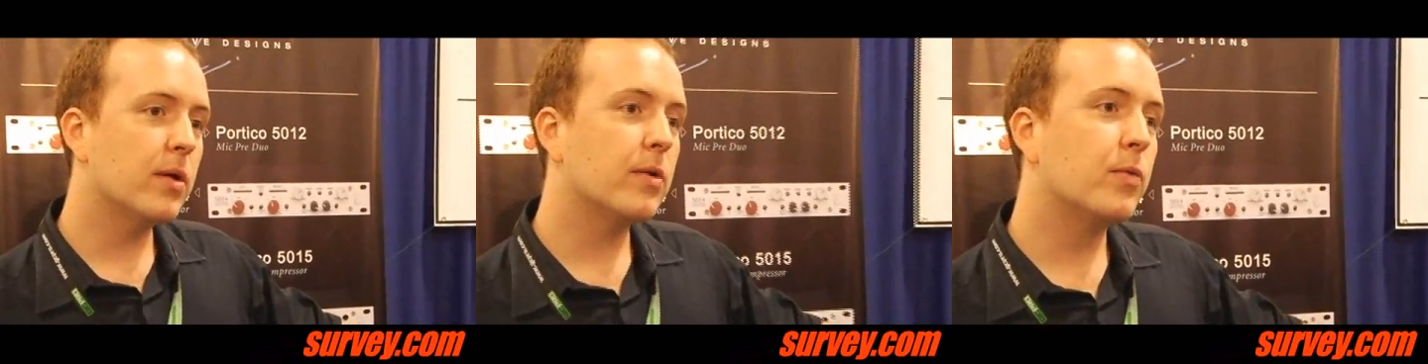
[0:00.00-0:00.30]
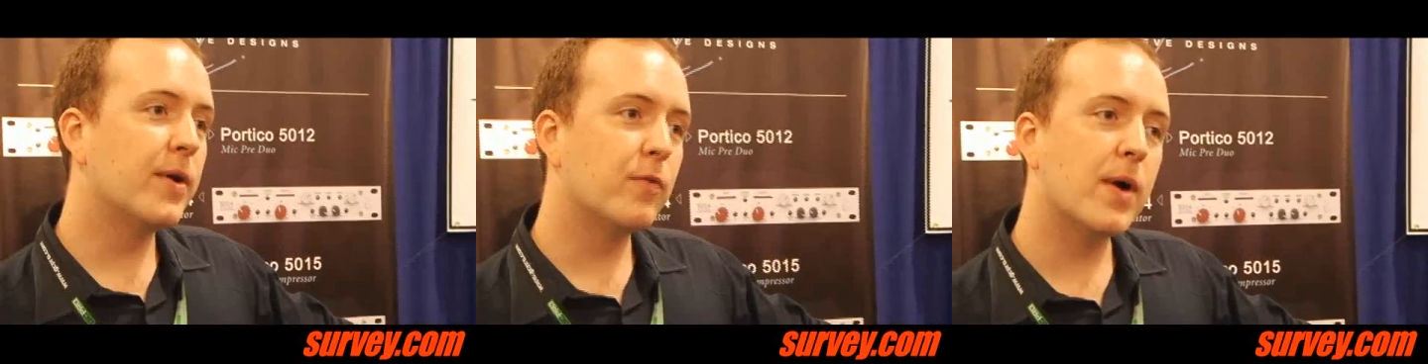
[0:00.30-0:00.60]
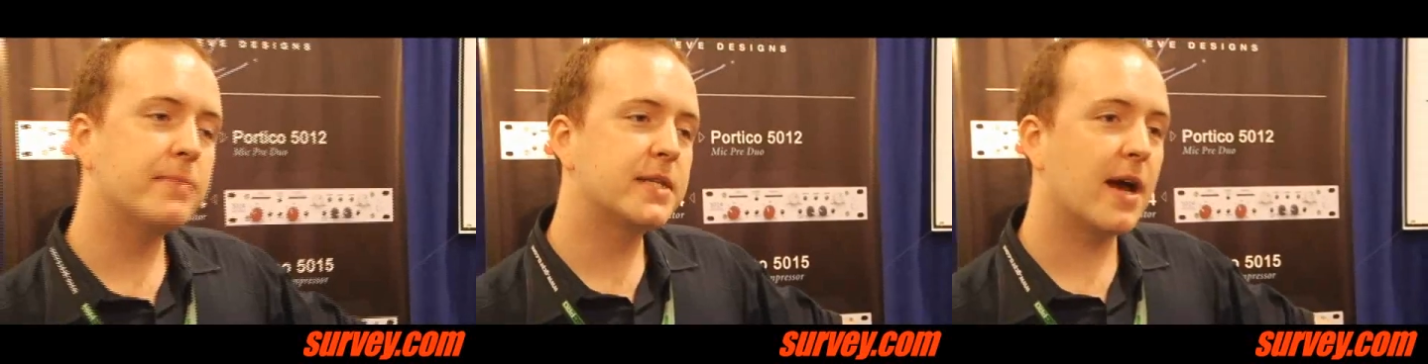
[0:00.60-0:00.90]
Well, we have a
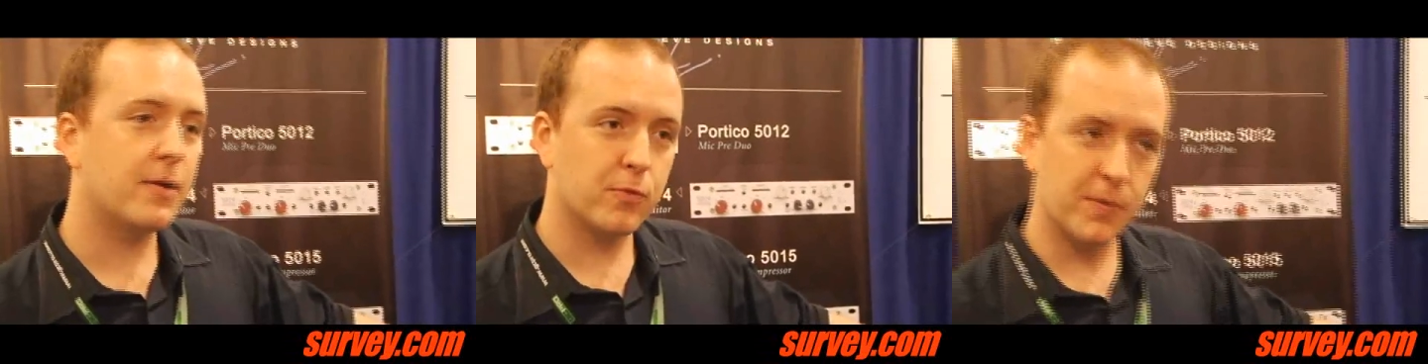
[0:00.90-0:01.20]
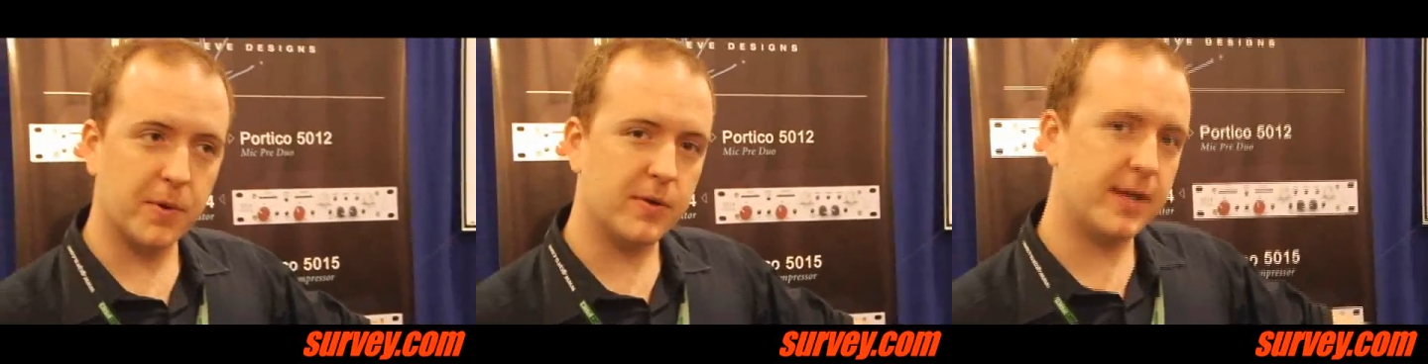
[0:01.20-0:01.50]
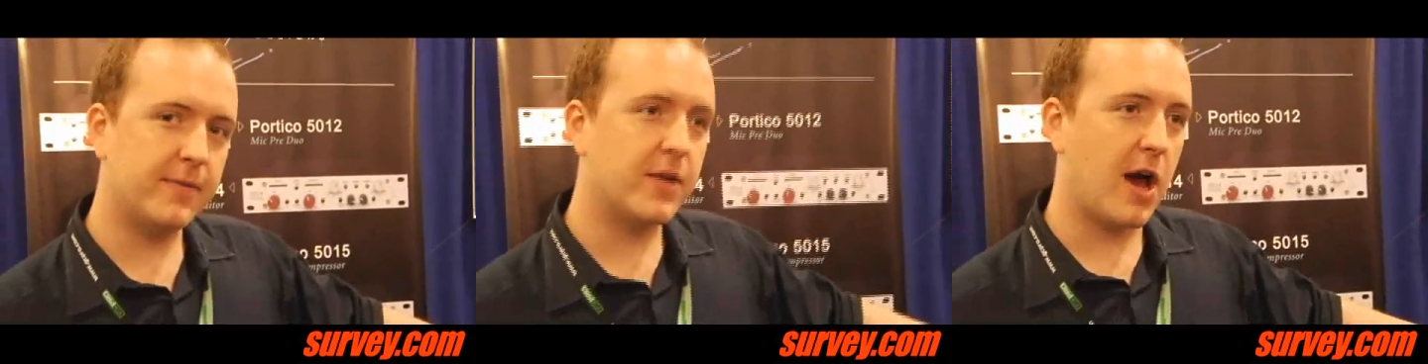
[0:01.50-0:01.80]
website,
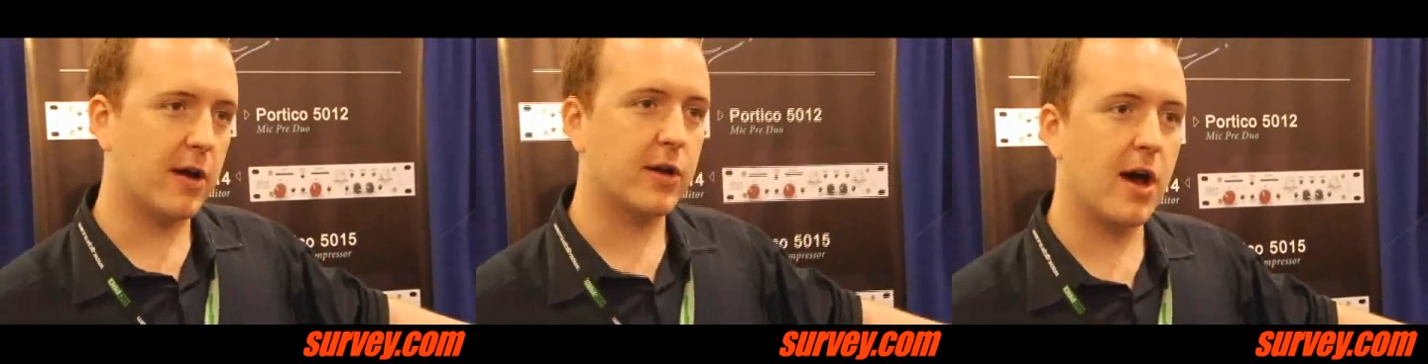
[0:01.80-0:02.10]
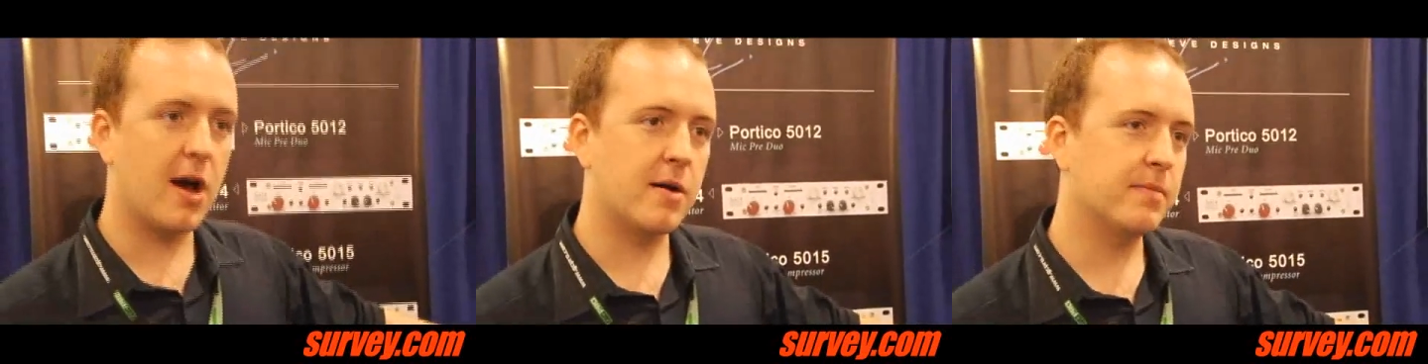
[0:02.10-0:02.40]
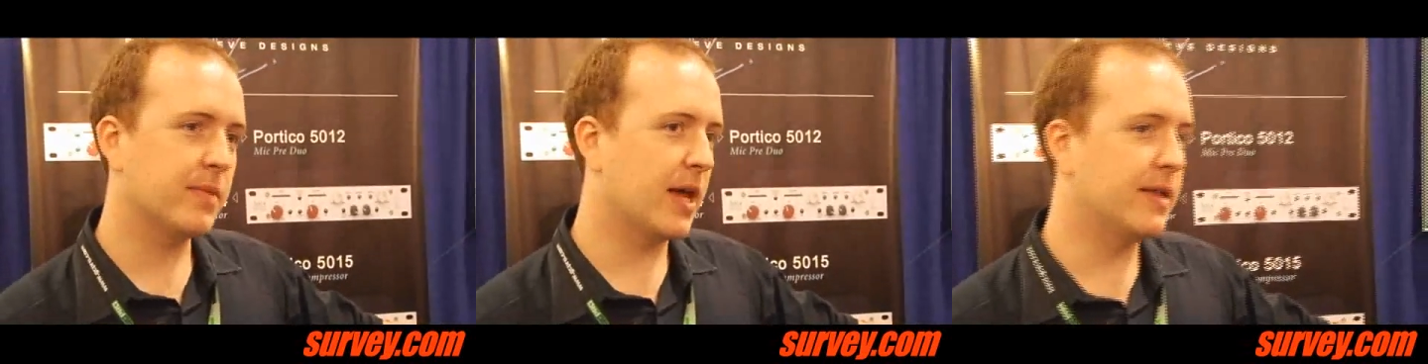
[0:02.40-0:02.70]

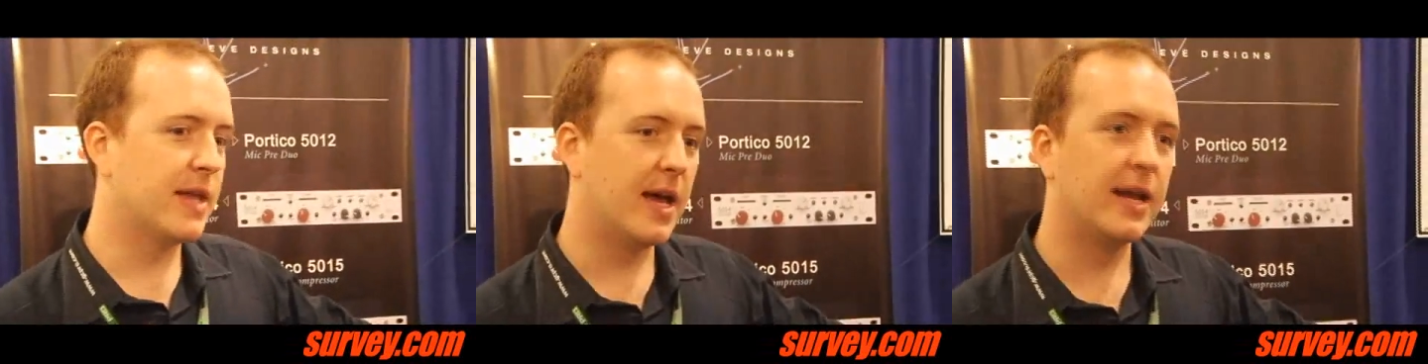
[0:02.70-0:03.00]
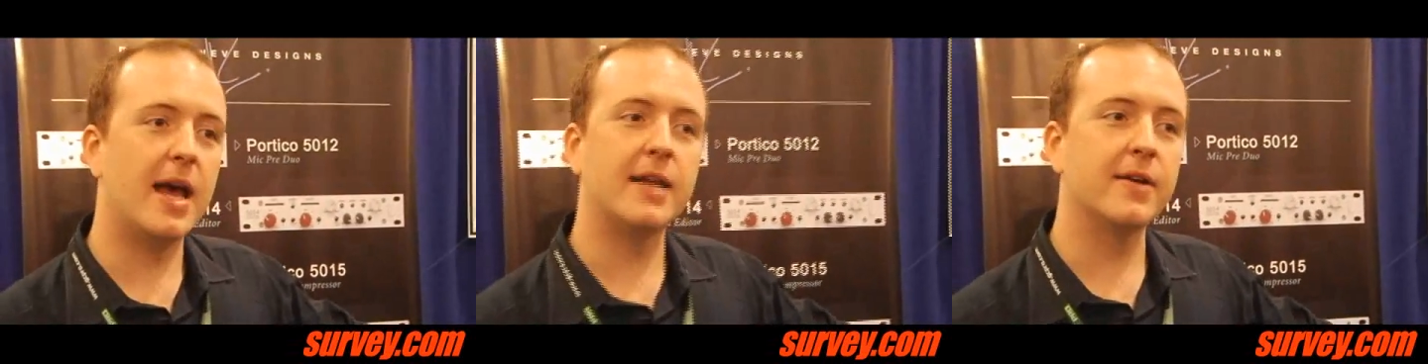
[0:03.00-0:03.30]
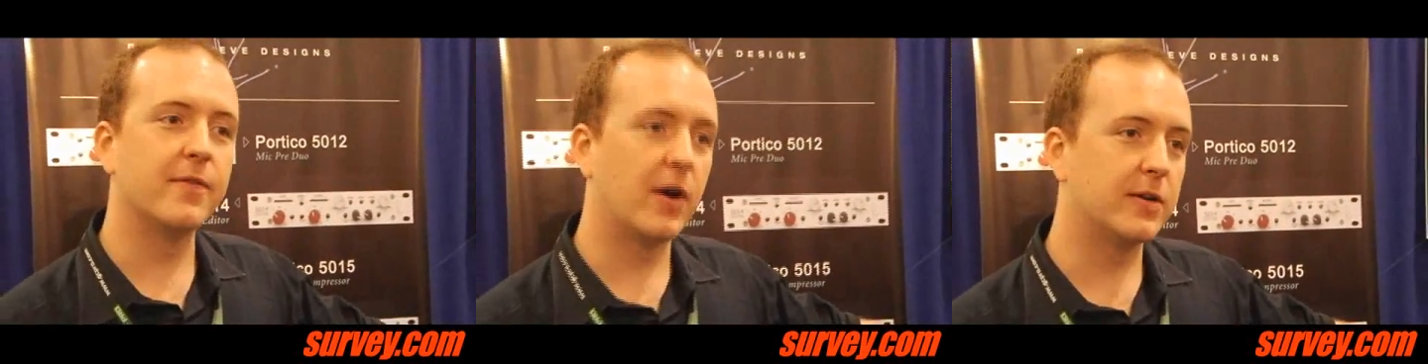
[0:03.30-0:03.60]
rupertneve.com, and then
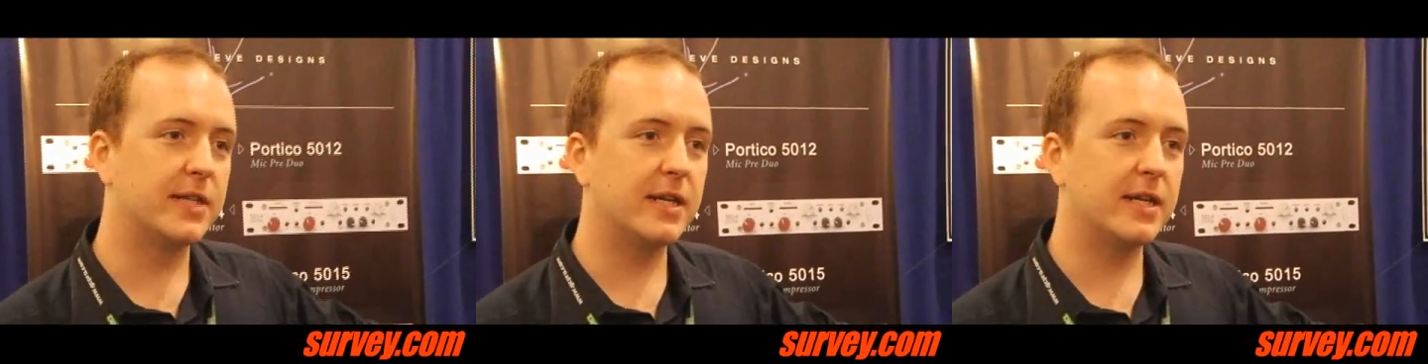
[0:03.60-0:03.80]
any of our